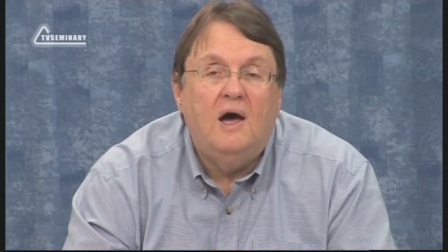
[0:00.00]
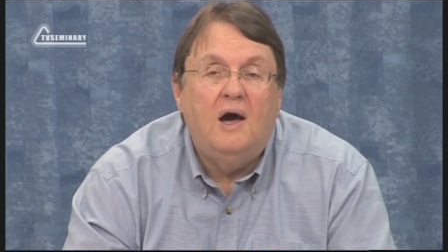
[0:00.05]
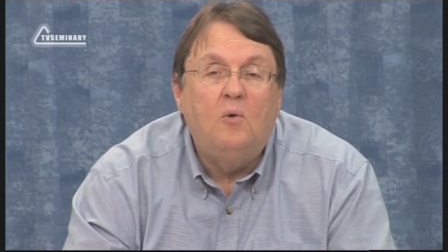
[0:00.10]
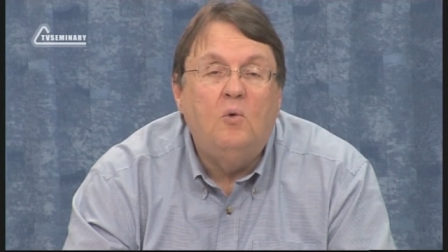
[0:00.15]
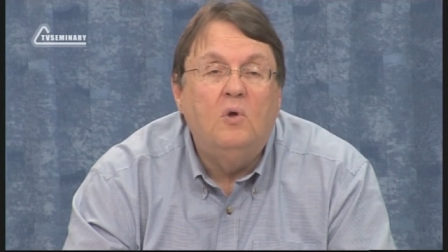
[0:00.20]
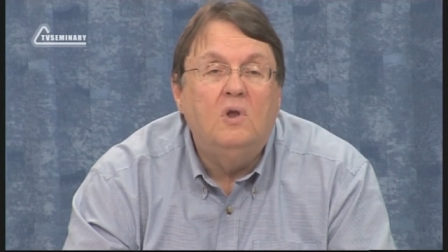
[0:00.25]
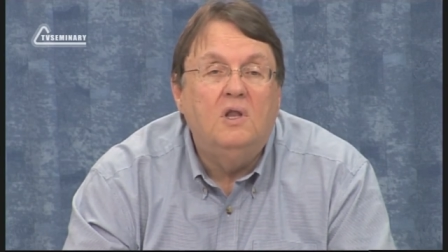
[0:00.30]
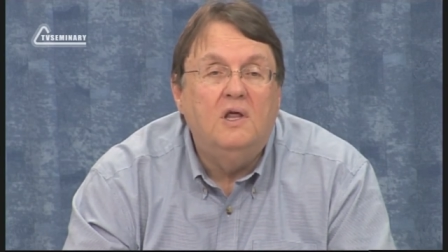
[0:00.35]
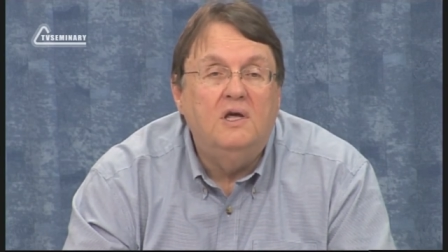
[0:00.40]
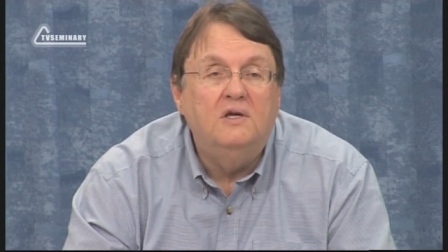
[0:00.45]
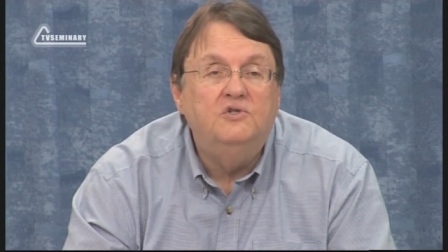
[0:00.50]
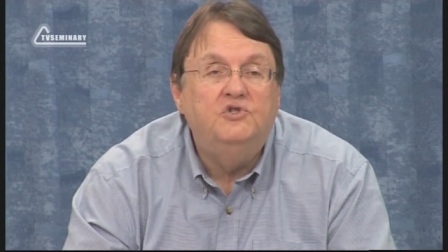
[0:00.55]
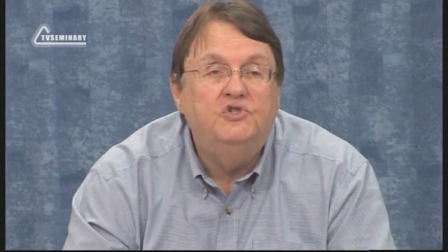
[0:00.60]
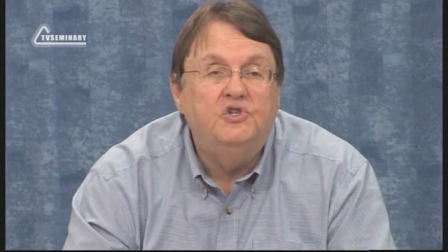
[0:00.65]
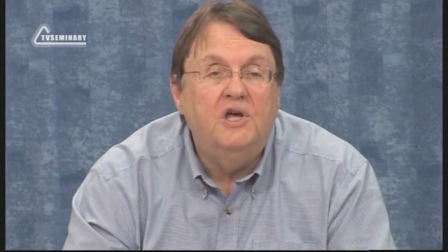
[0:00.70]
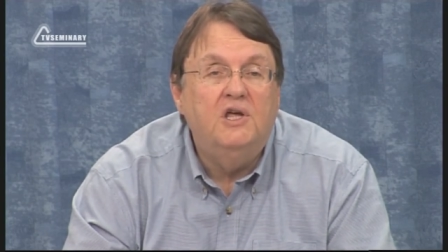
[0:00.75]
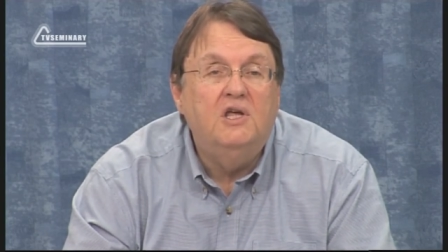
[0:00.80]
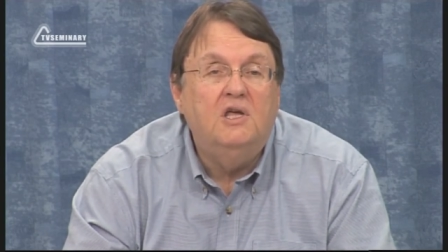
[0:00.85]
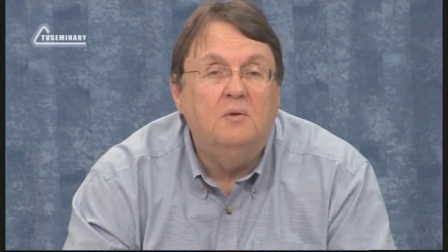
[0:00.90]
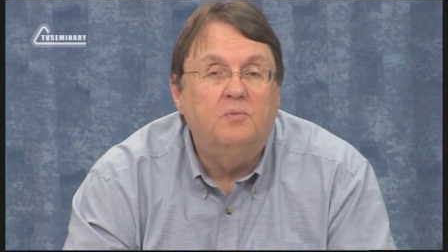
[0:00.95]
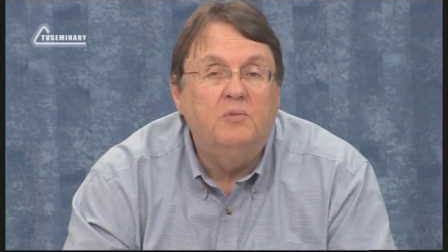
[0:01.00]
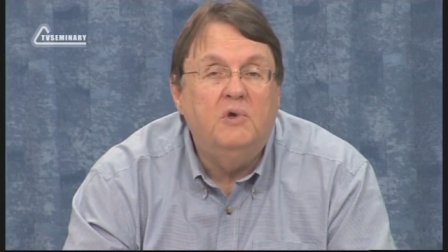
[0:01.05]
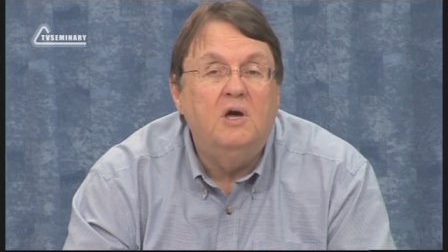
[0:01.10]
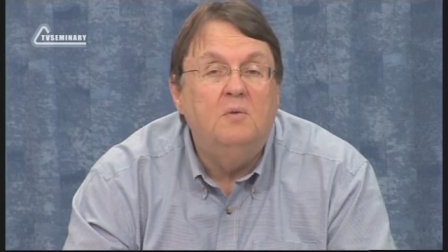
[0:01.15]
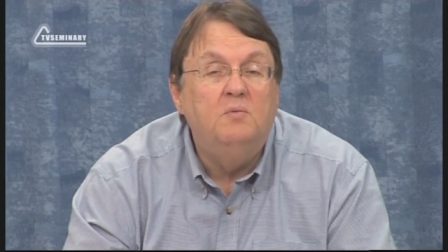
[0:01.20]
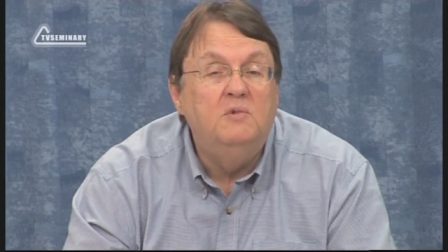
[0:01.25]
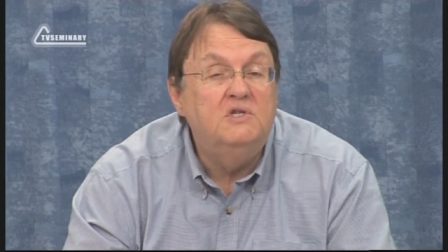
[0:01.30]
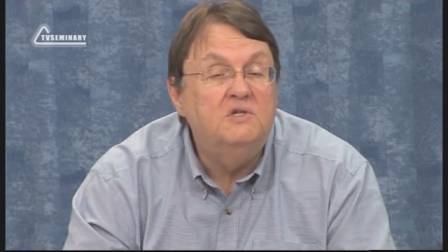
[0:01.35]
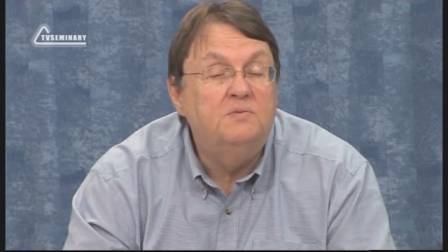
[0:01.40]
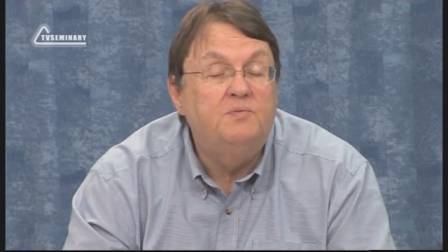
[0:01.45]
I will let Jacob
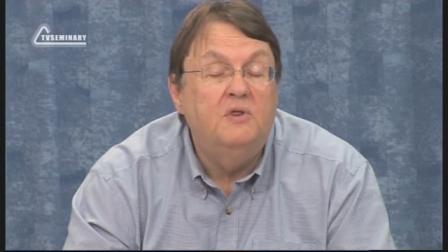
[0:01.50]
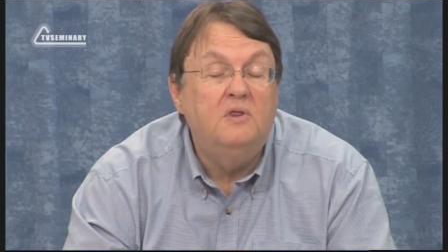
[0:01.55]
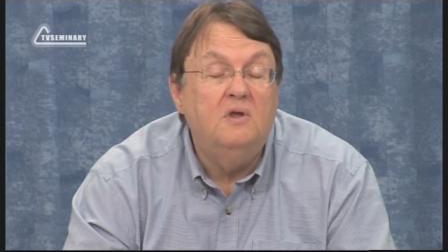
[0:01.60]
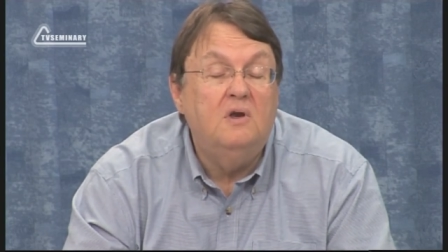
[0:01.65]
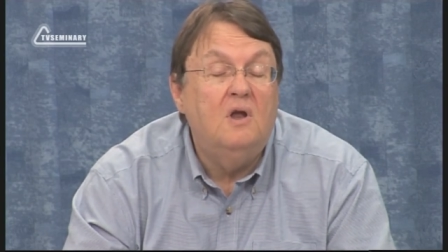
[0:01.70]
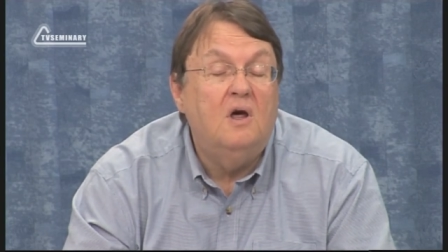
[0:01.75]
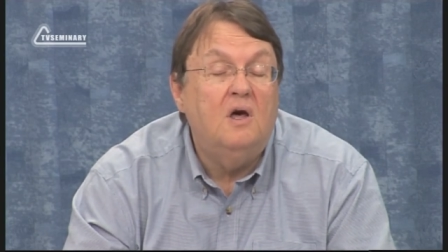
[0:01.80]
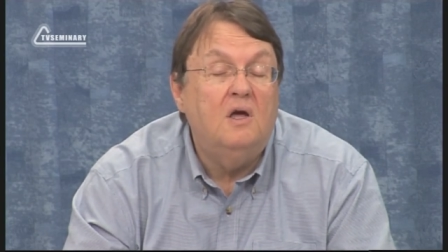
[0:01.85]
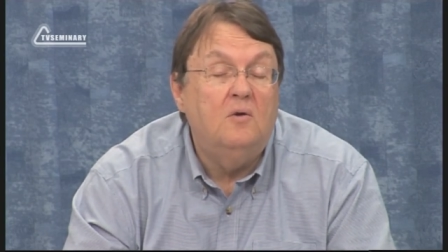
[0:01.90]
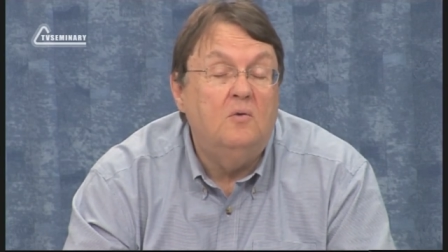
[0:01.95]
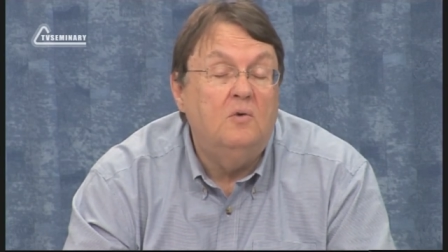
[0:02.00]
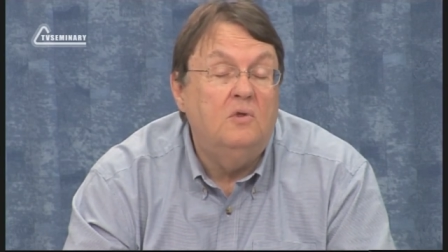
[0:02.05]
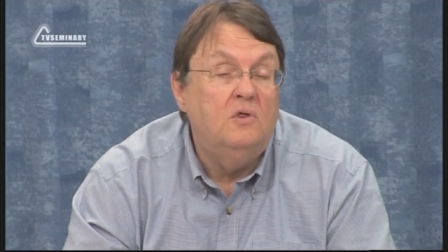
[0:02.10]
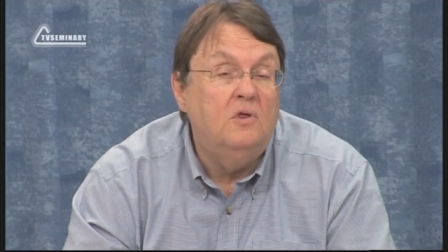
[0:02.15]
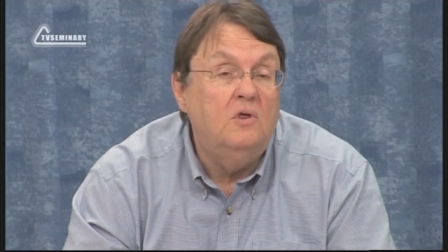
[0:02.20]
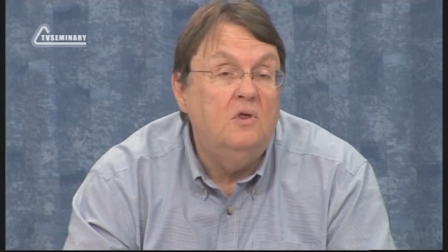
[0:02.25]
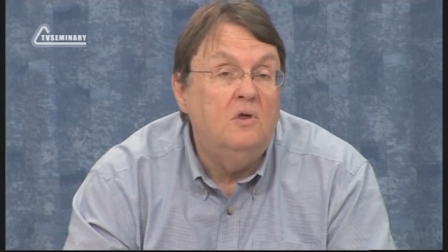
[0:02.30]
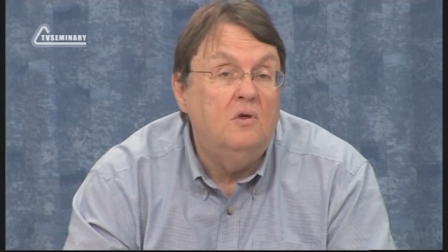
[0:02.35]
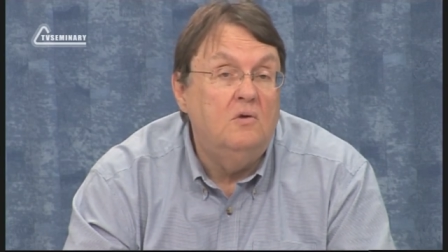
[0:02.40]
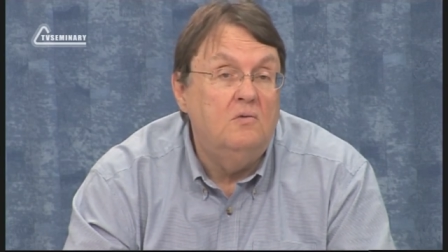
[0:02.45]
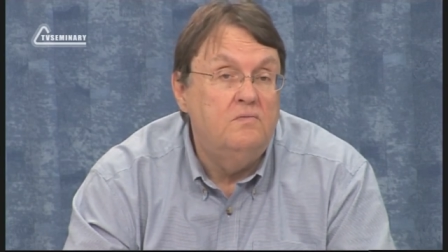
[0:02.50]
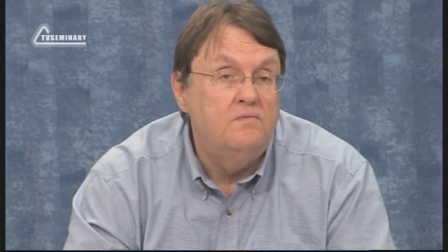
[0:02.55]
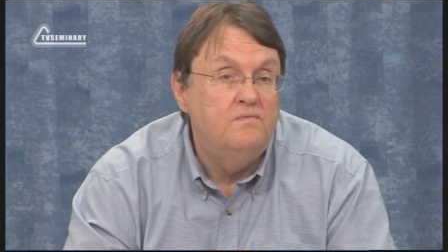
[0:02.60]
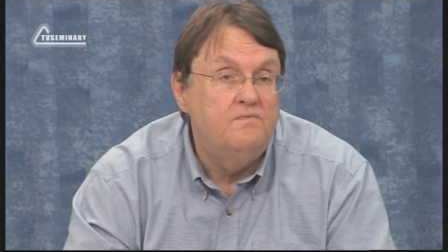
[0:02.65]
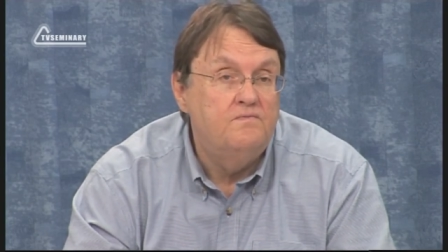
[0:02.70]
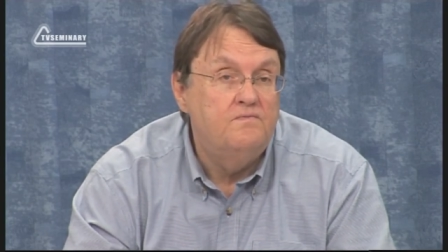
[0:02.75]
come and spend the night with you.